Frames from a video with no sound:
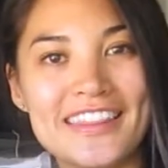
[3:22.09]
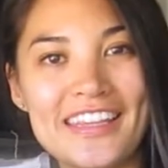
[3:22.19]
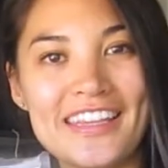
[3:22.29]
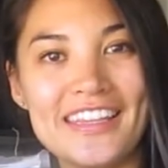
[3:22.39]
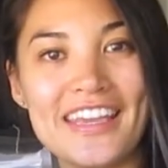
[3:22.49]

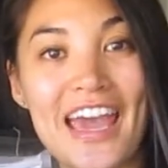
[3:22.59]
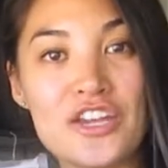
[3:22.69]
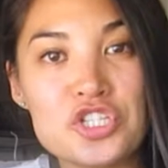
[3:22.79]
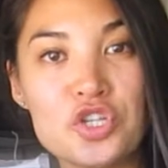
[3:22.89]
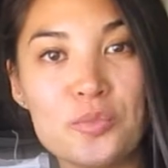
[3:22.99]
the
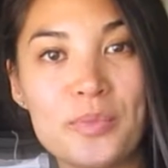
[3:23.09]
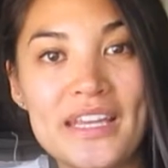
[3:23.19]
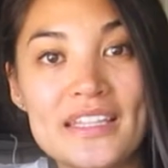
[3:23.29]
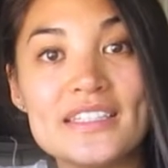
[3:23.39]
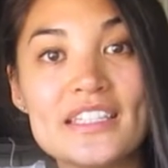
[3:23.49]
cashew
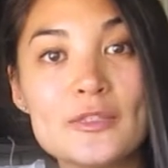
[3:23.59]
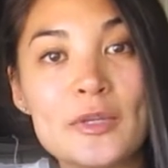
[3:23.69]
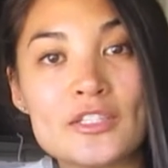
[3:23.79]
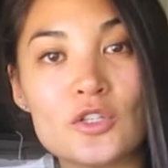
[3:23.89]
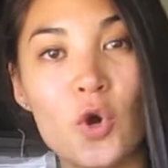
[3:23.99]
pieces
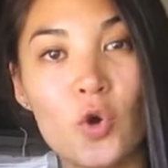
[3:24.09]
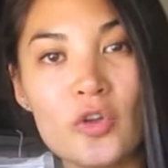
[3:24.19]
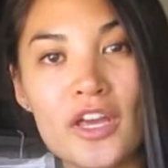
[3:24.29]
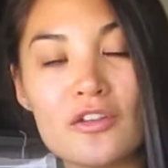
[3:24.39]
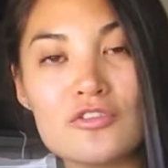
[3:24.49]
because whole
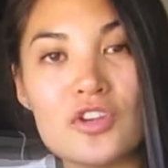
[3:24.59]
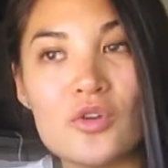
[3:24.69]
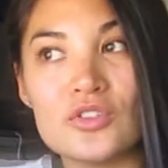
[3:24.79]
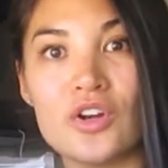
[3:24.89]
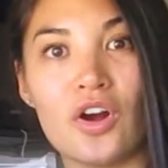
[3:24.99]

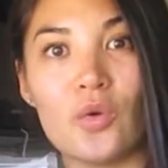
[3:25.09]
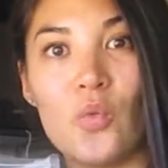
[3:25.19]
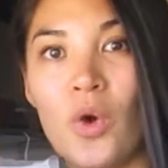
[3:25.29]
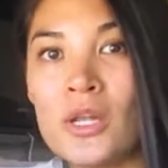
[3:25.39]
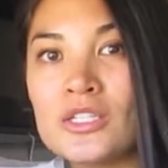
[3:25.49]
cashews are
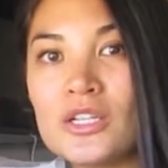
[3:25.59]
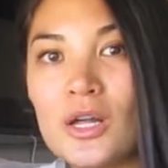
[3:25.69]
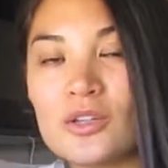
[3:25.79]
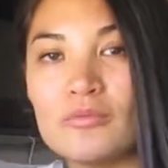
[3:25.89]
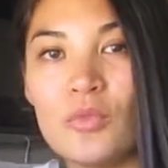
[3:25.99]

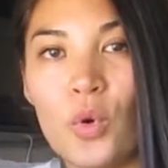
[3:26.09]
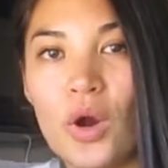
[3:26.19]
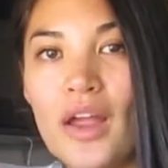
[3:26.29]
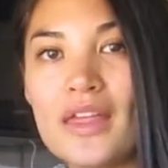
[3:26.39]
$1 more,